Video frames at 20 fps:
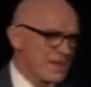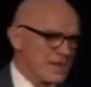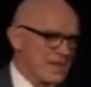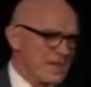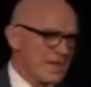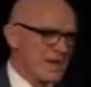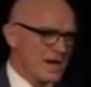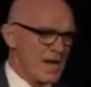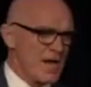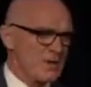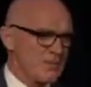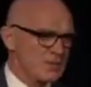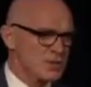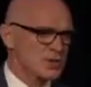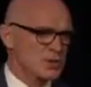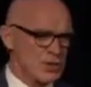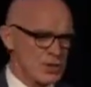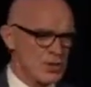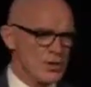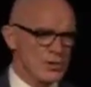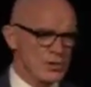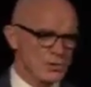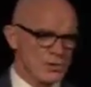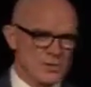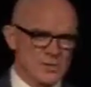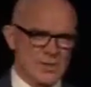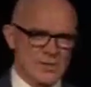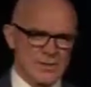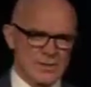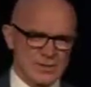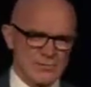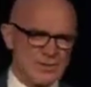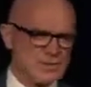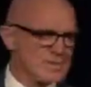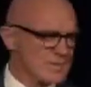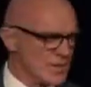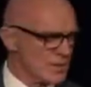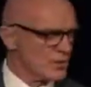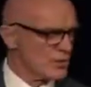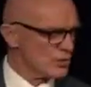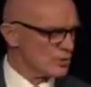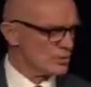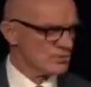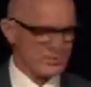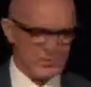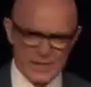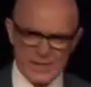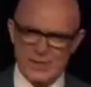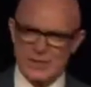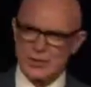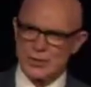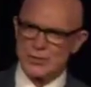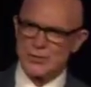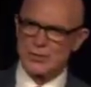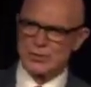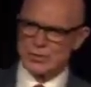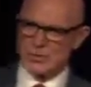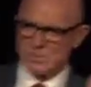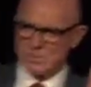And I was told the reason I couldn't break 200